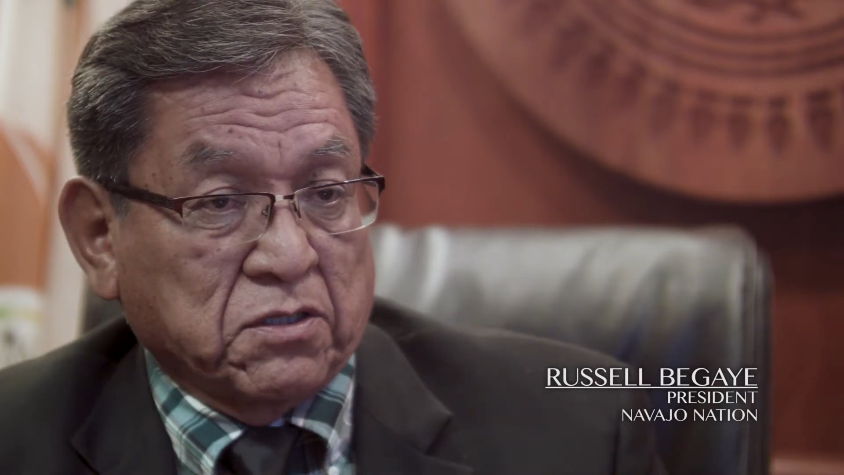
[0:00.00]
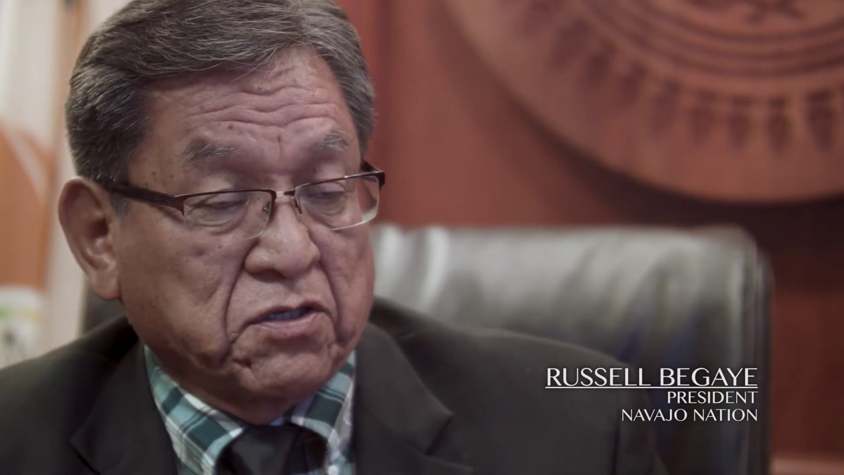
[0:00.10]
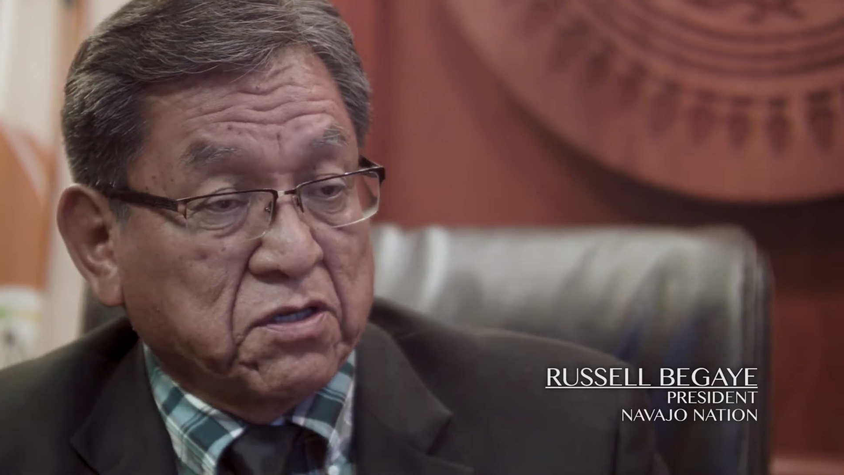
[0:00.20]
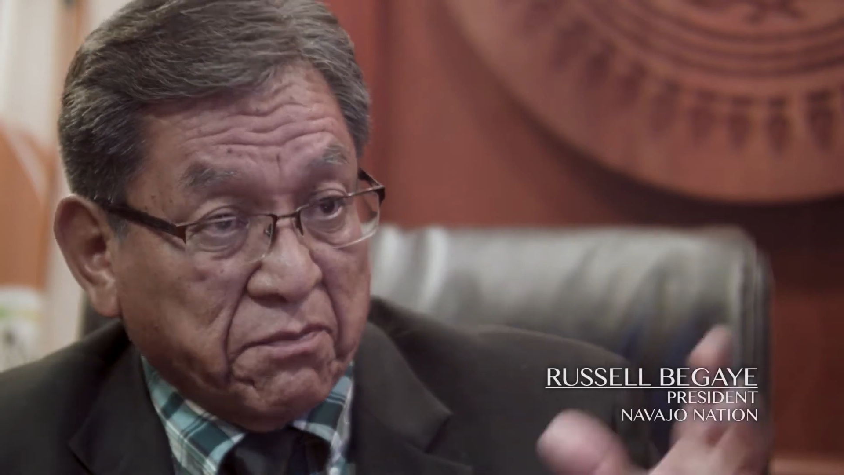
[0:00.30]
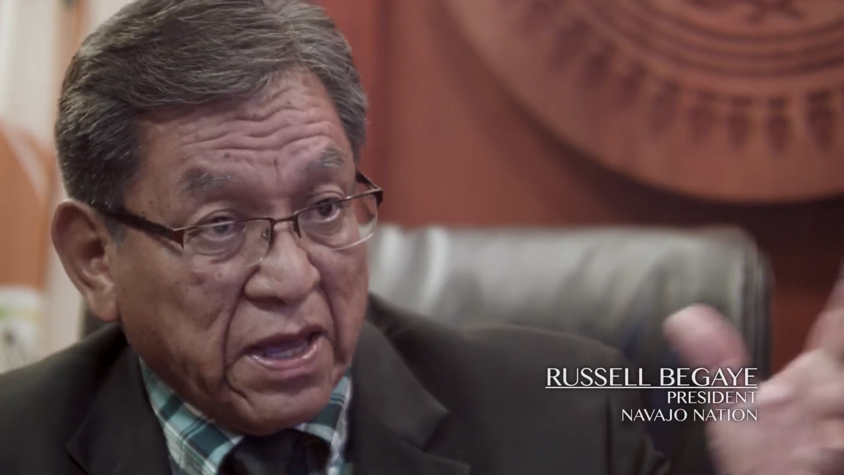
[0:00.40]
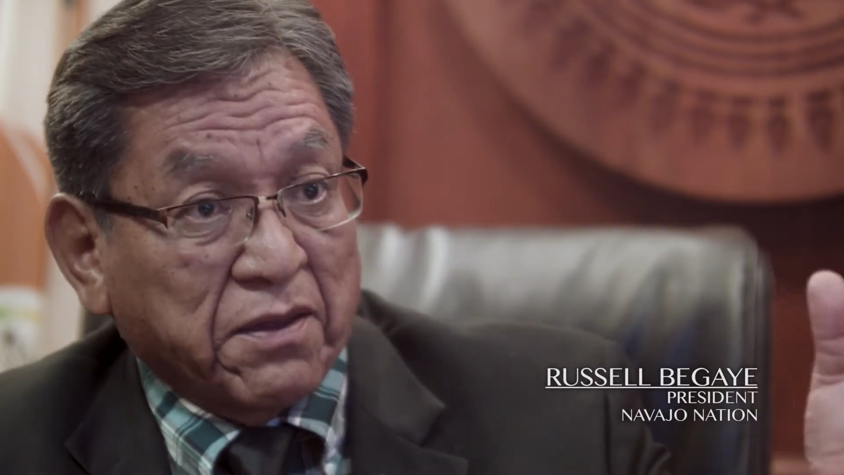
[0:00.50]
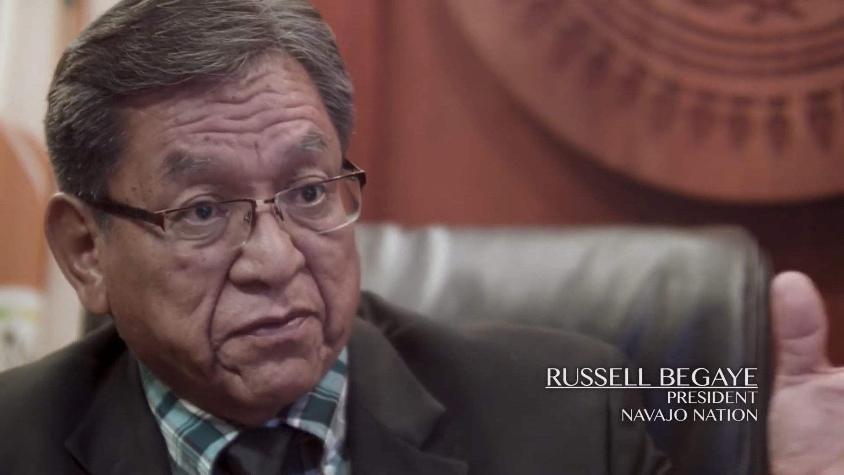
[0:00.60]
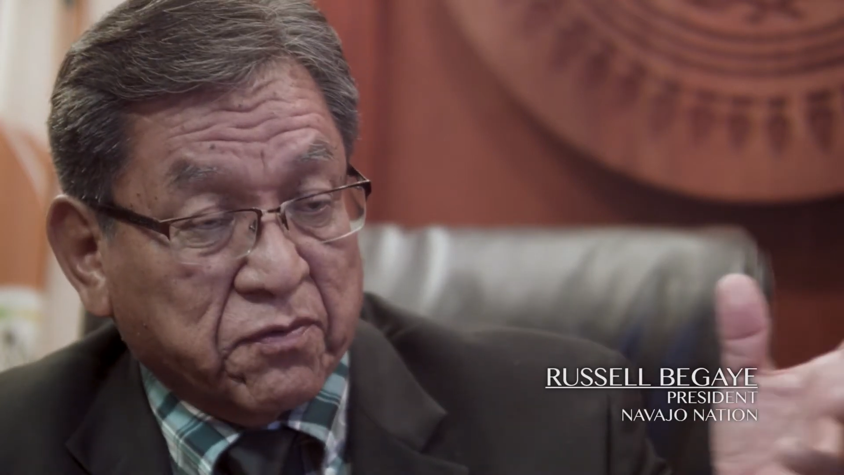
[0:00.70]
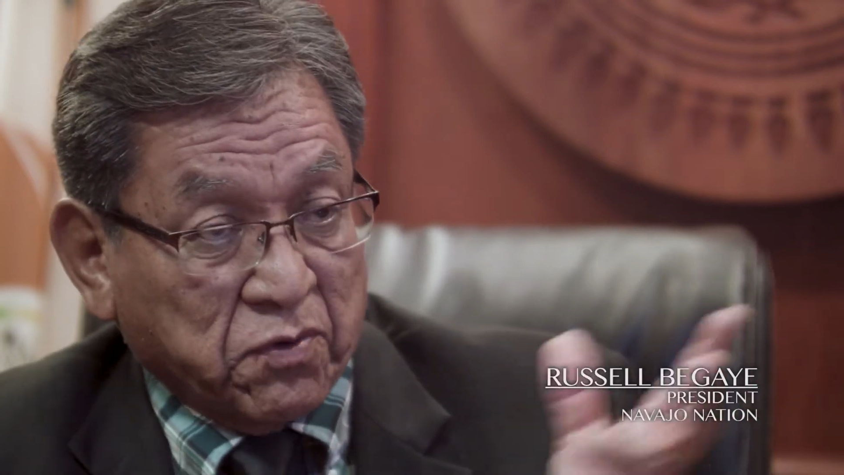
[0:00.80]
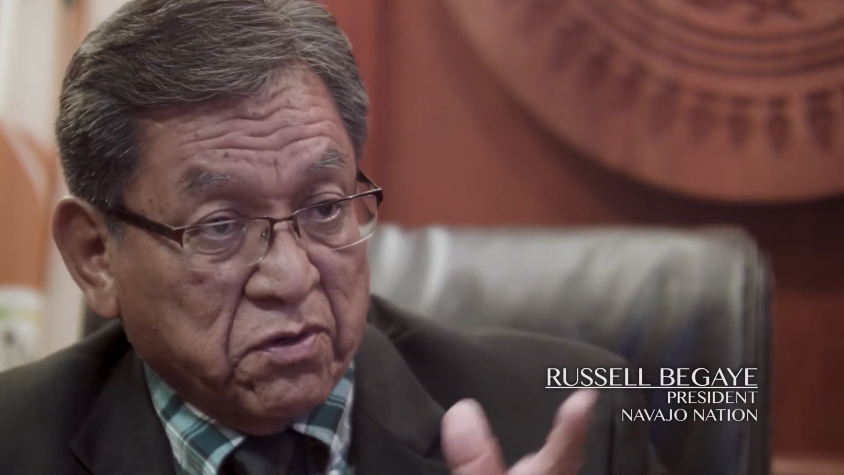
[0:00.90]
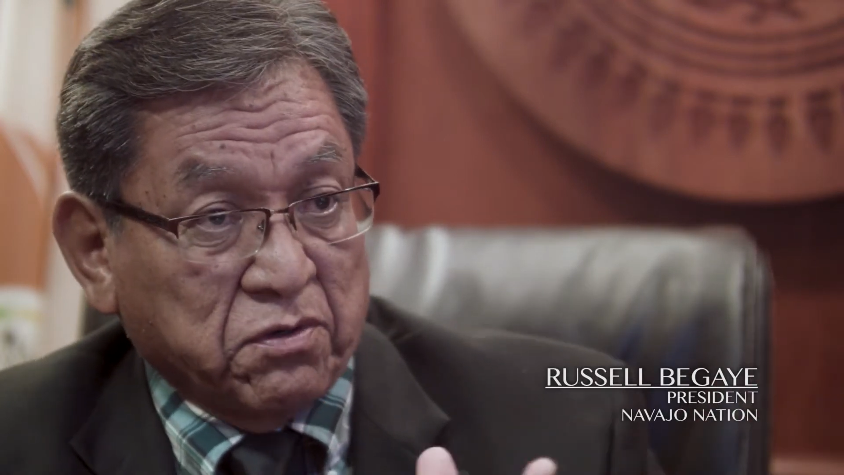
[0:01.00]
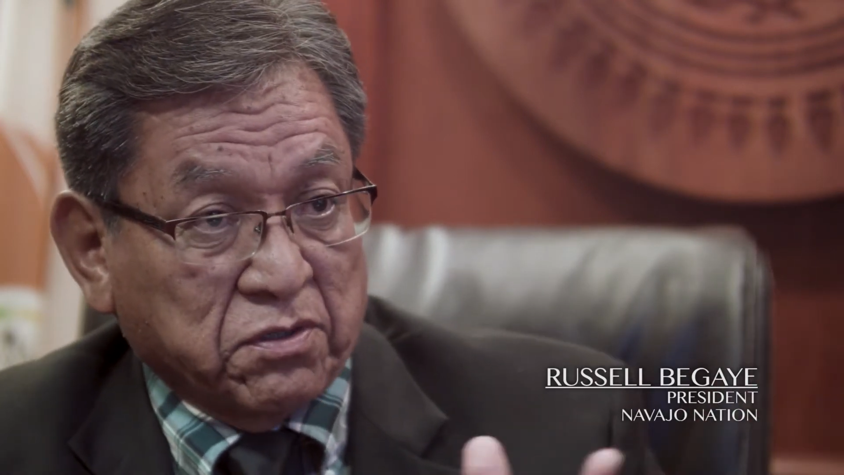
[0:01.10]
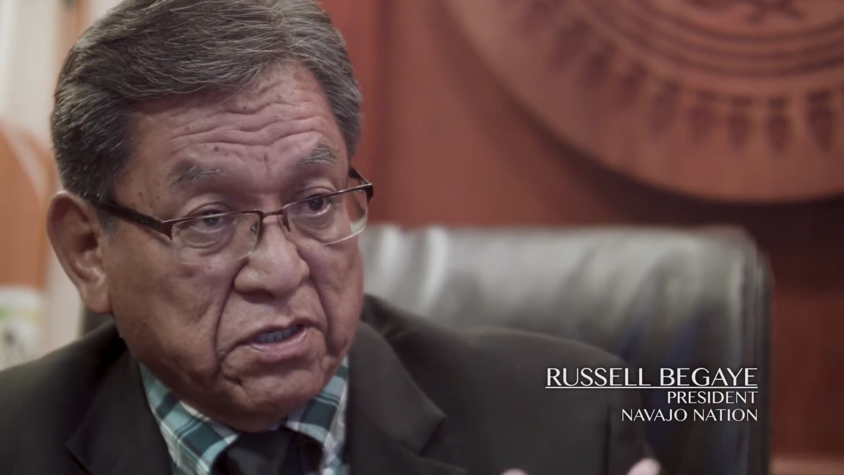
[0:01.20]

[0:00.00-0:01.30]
the mouth where